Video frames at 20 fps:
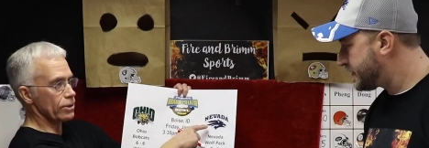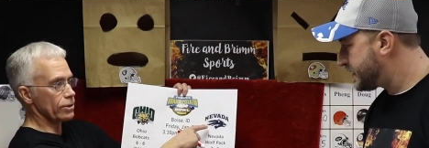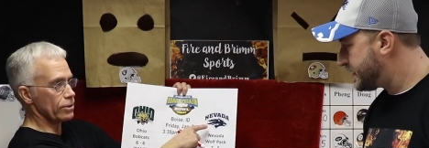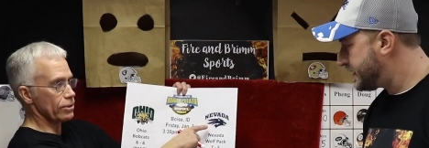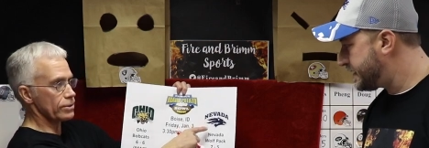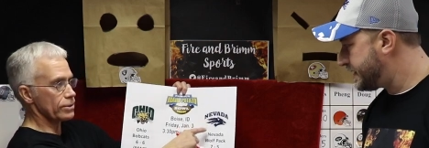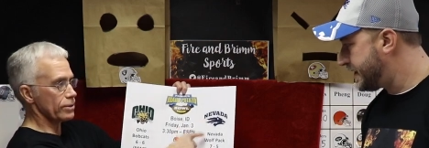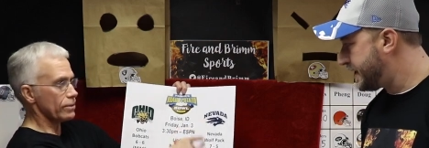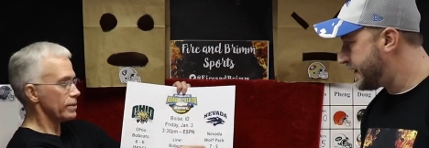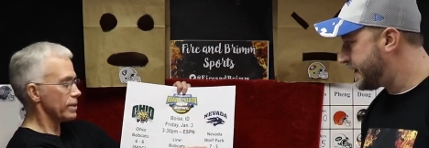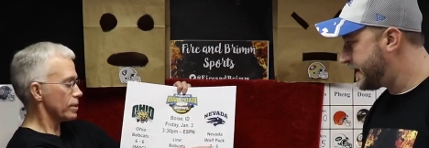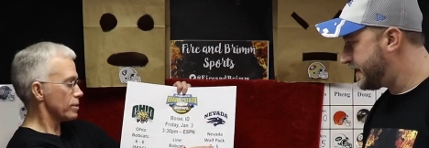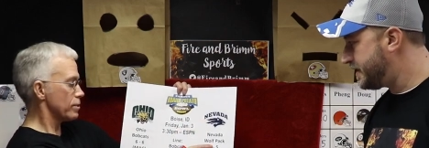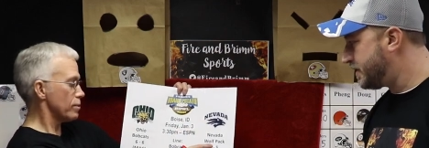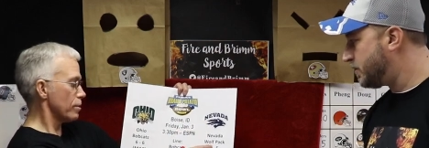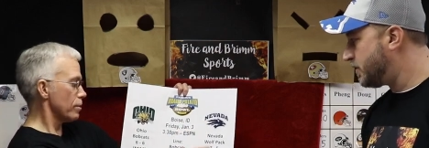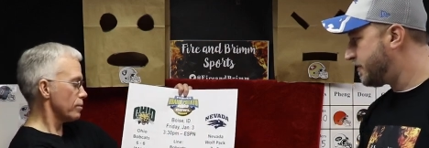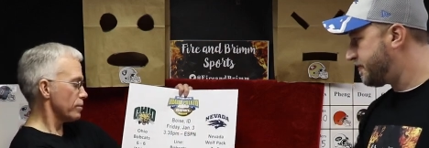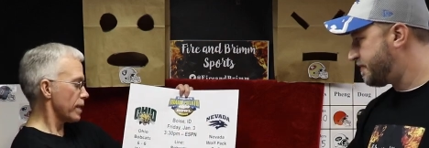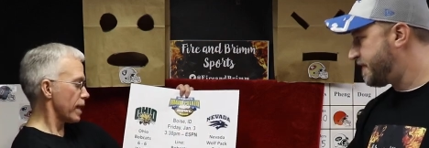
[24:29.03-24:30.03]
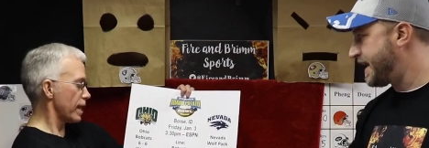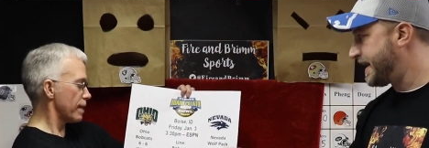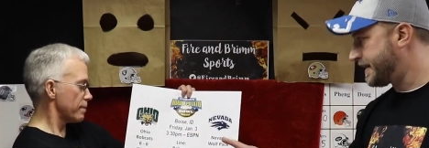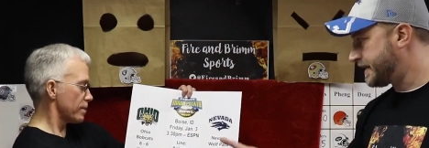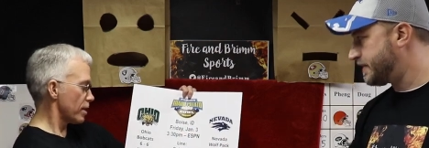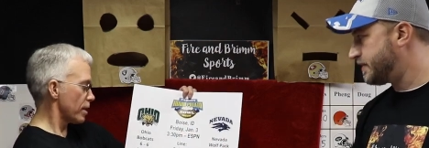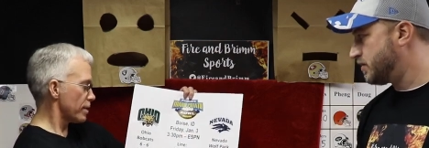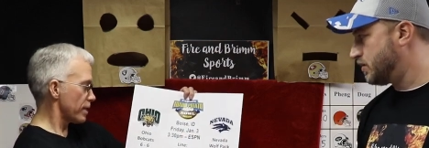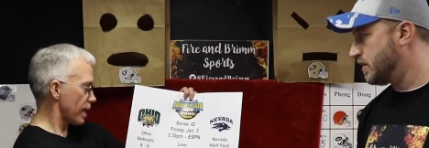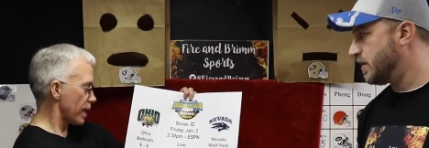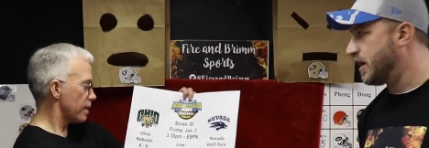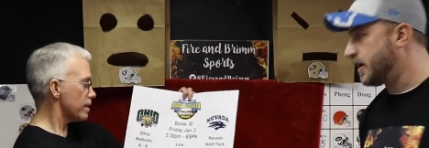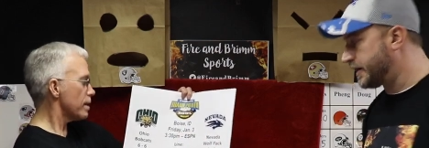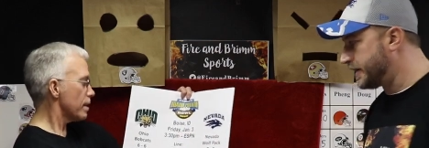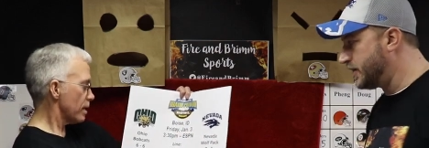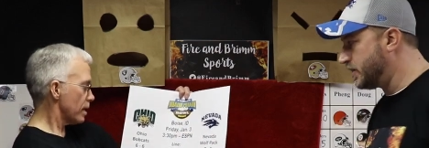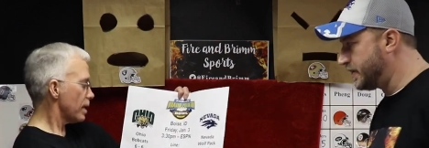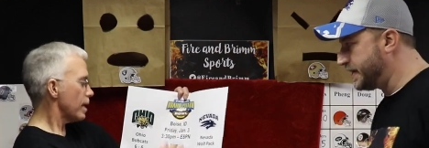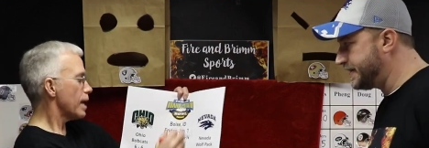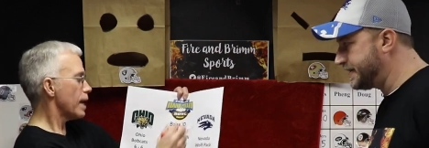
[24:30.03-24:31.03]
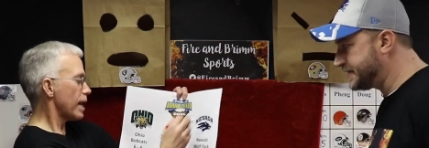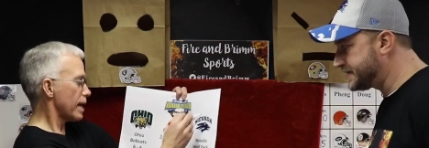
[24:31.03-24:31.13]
Speaker 1: logo. Too. Yeah, and, and the cool Wolfpack are going to win